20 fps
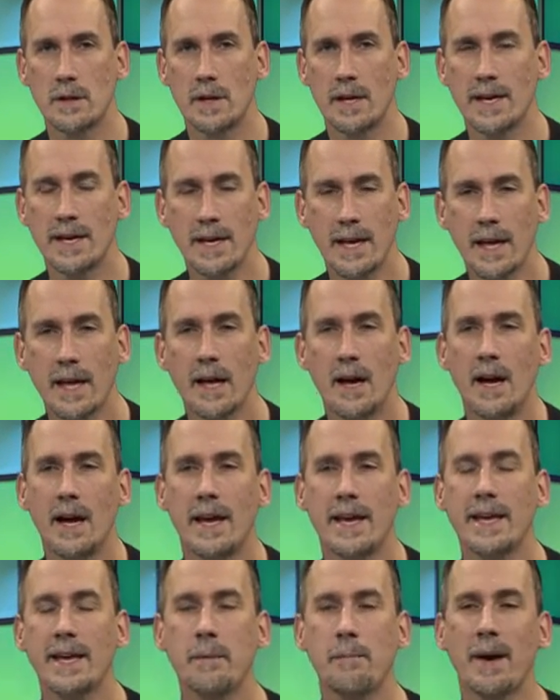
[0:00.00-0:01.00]
But he, how can you
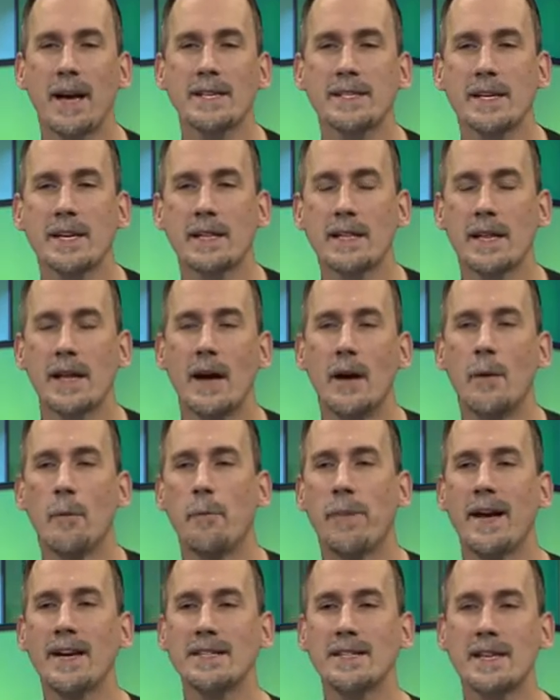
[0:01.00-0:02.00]
say he basically, no
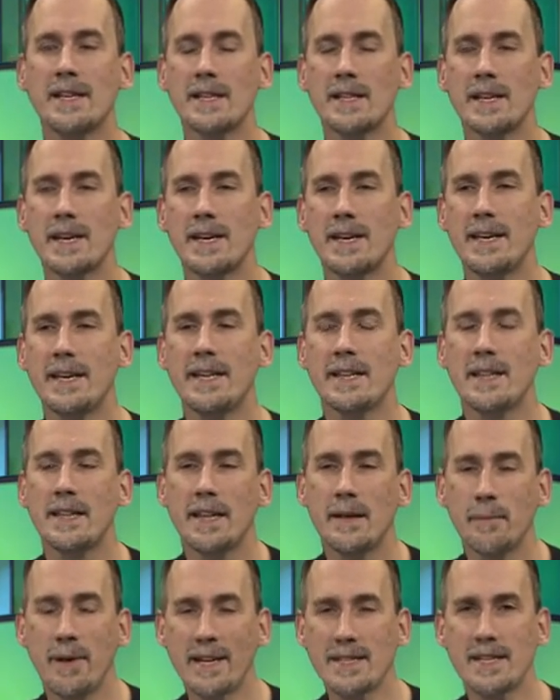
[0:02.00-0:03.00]
basically
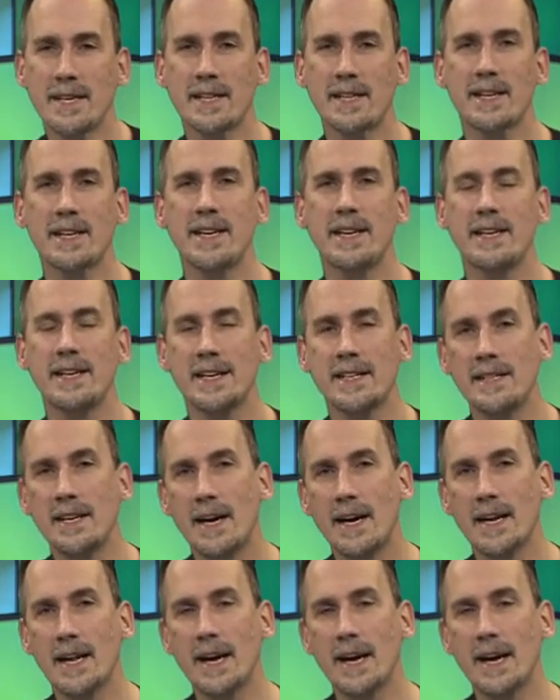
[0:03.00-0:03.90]
he basically he did not